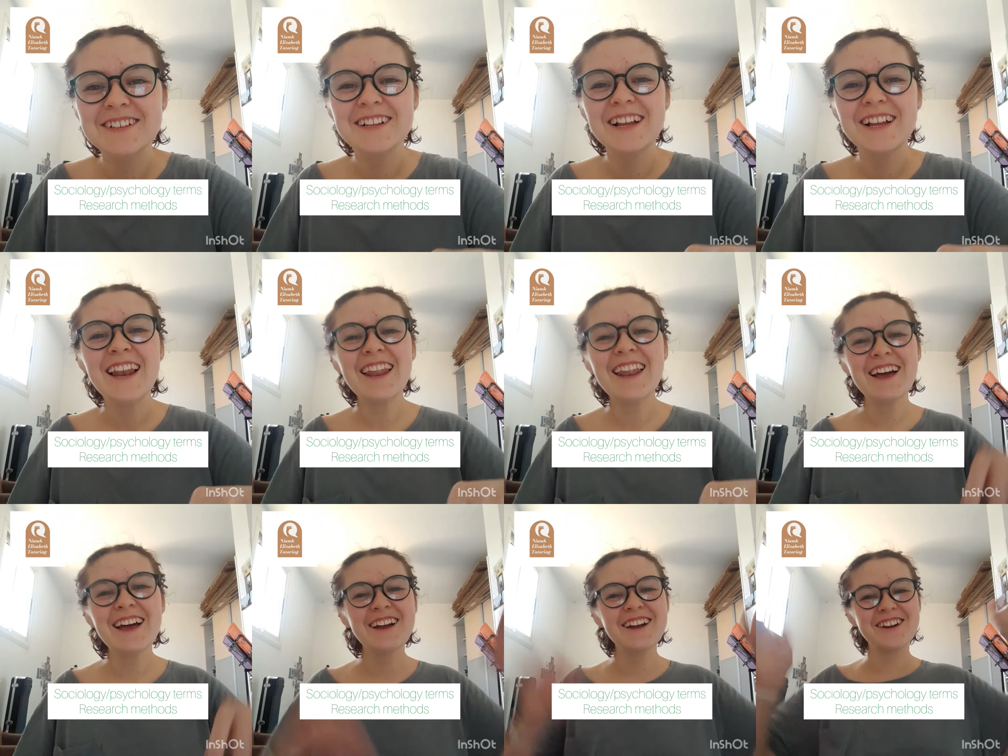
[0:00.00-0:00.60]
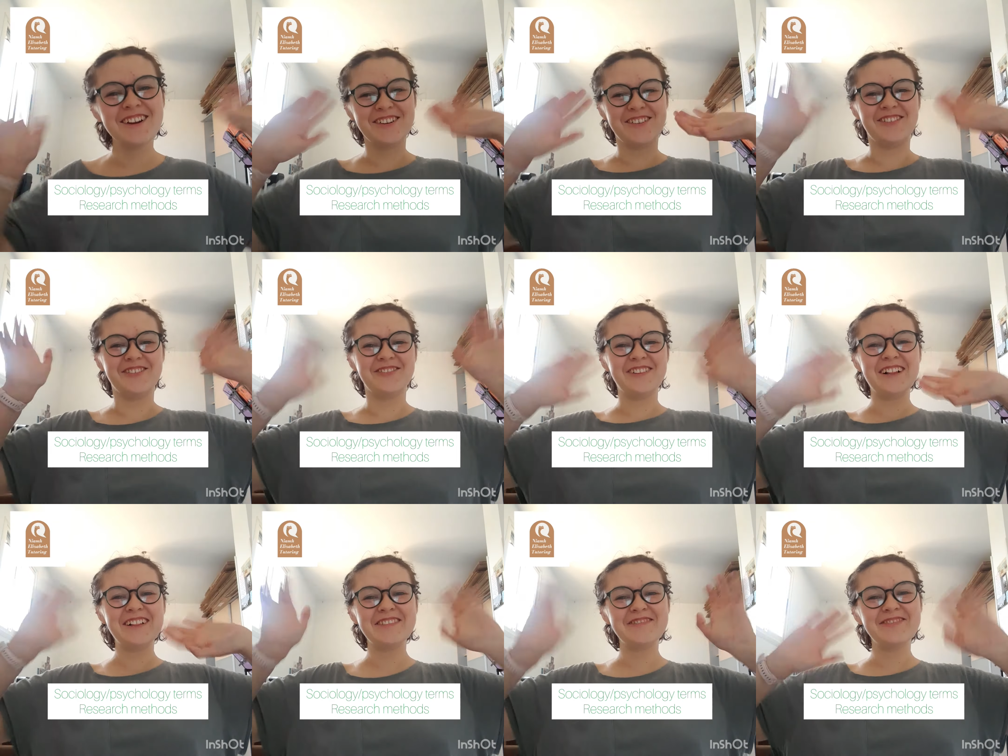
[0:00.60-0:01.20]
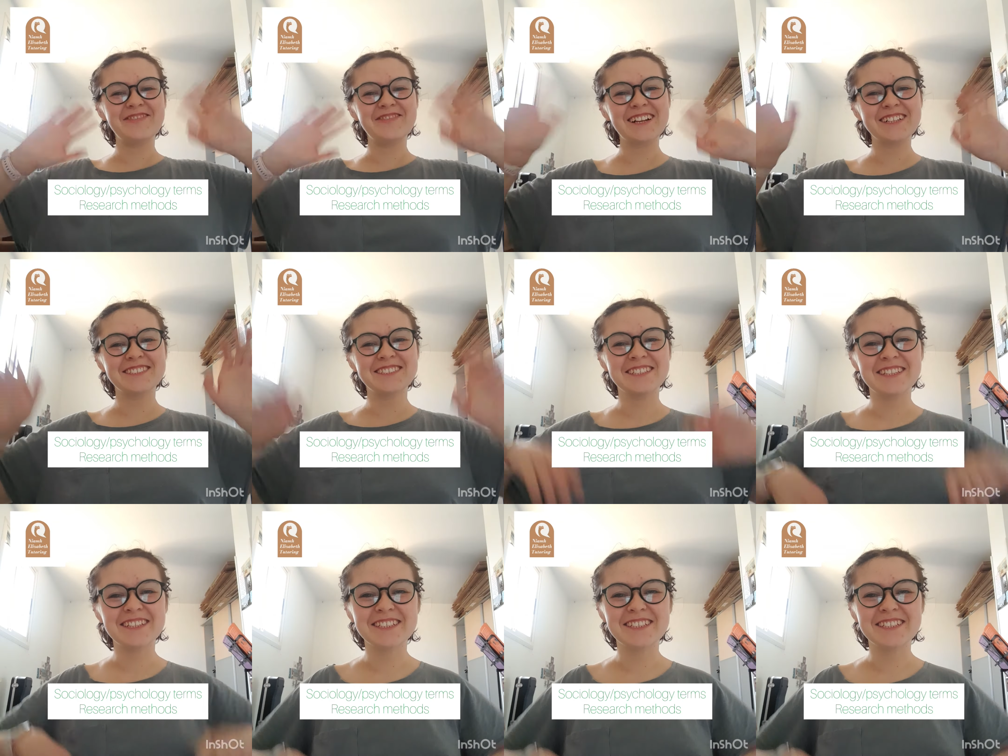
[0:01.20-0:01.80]
Hello! Welcome back
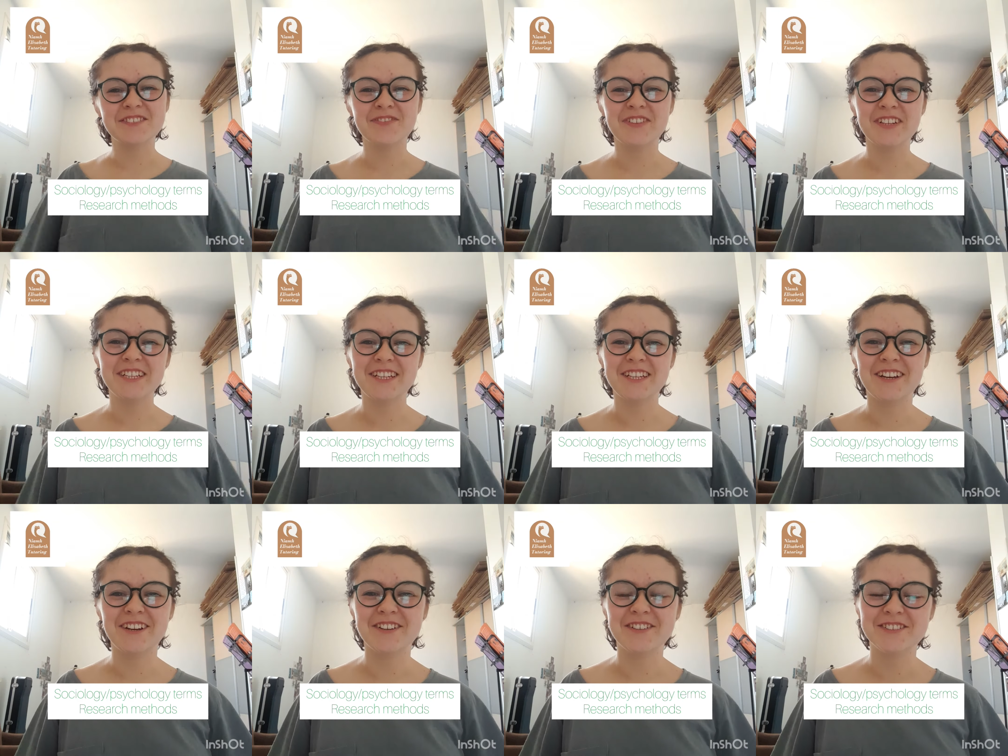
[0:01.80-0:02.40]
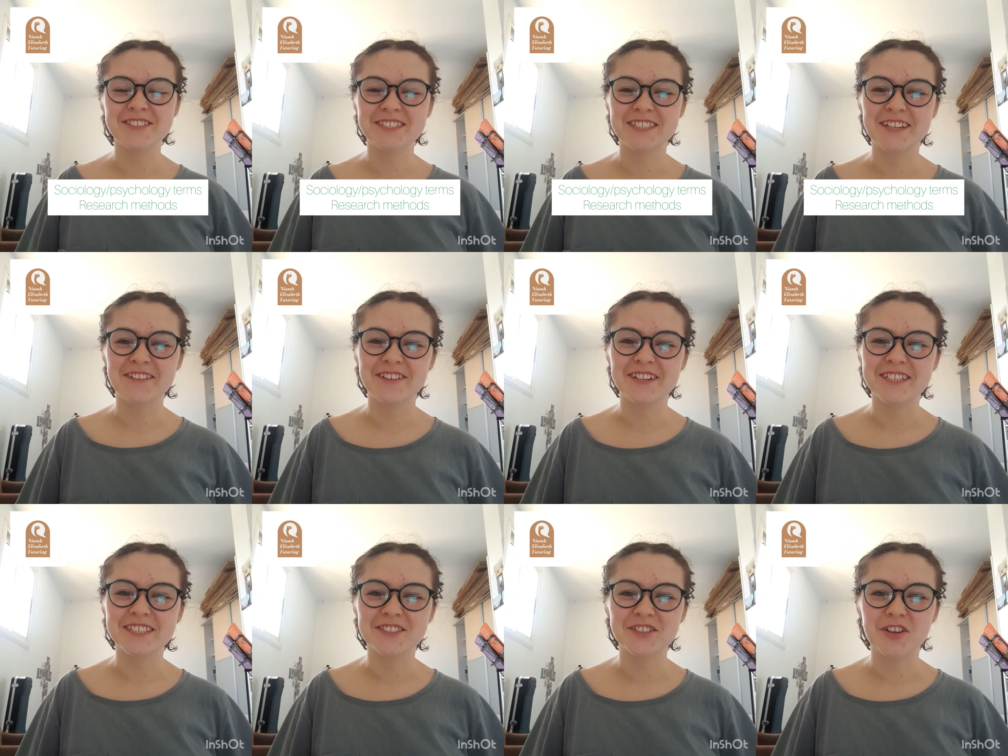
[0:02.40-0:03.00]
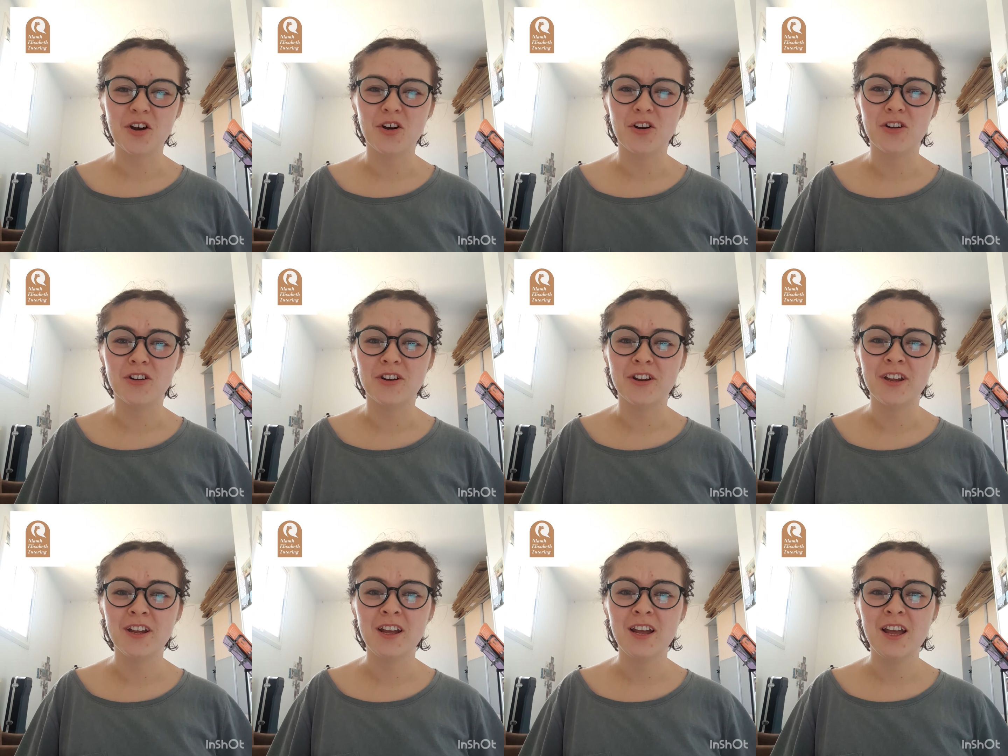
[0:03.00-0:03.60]
to this video series
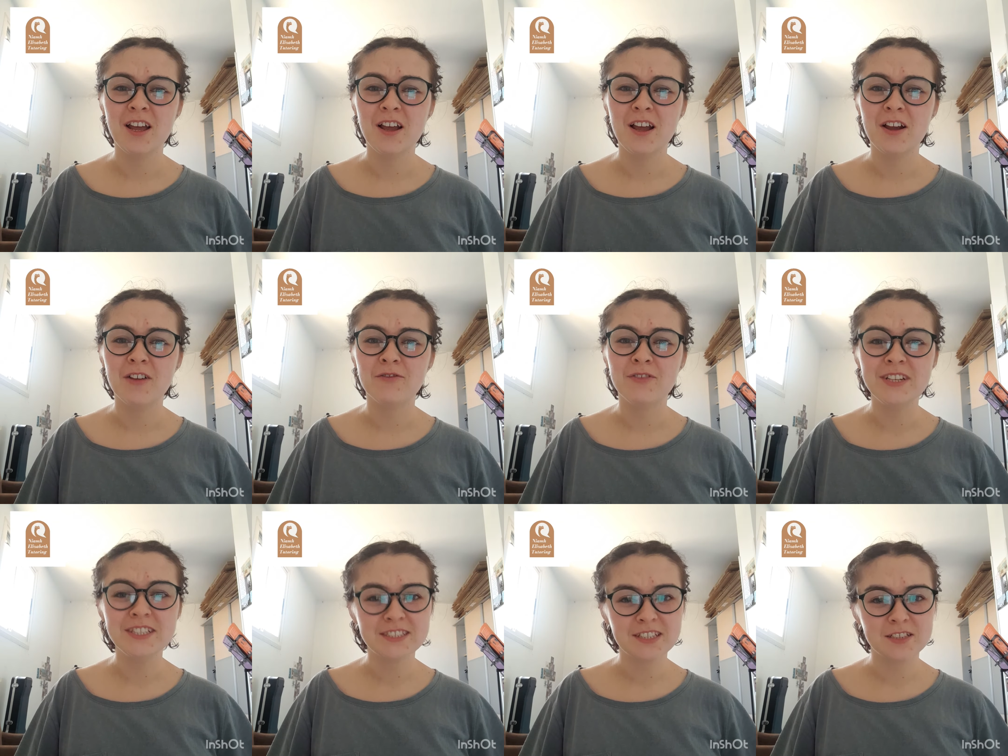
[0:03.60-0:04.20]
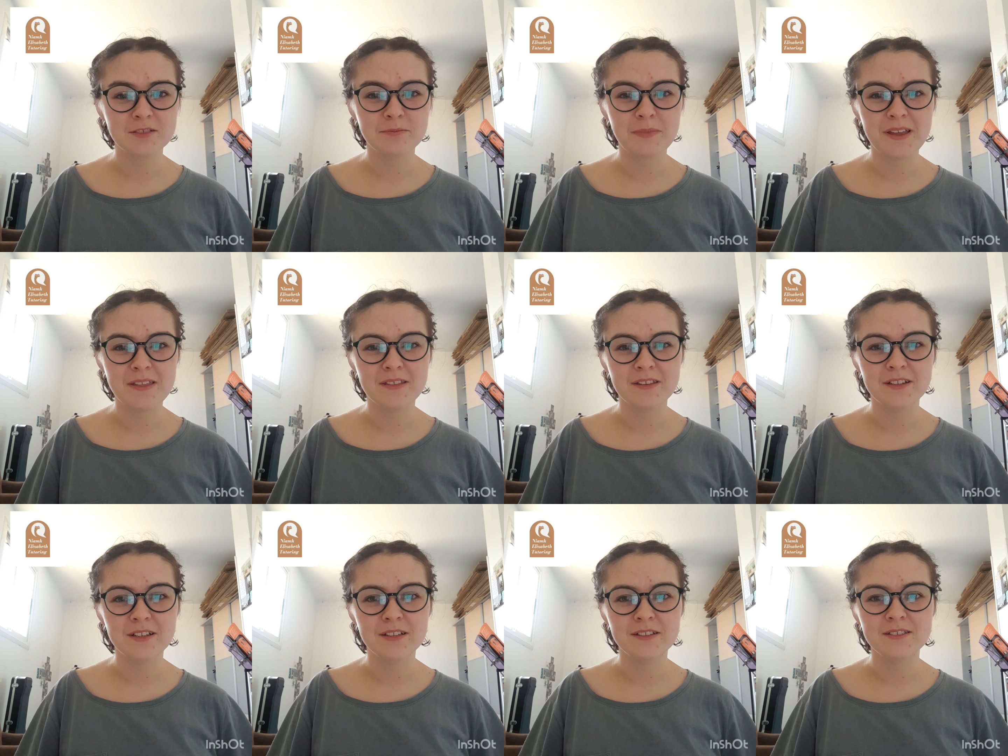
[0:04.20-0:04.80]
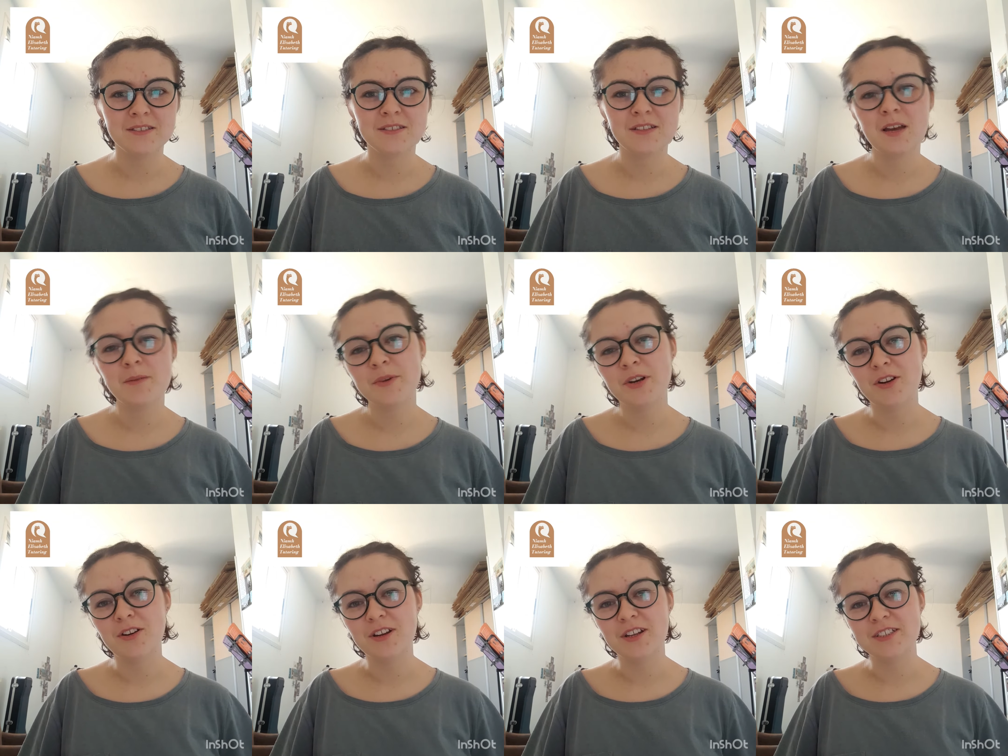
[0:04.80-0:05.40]
on research methods,
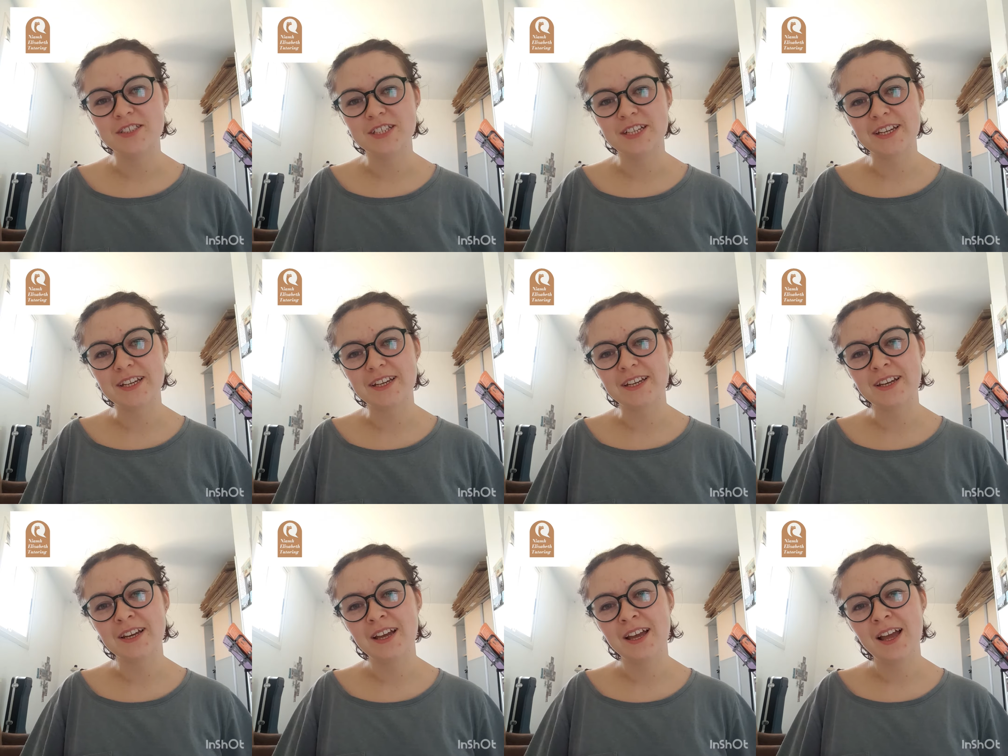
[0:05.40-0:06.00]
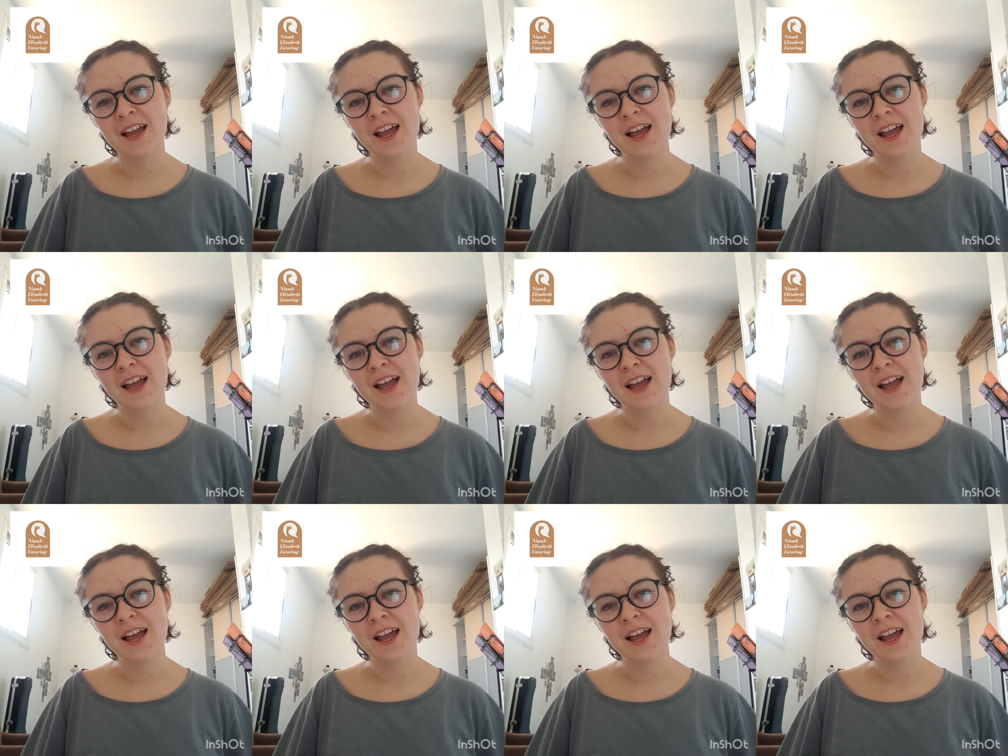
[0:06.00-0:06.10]
terminology,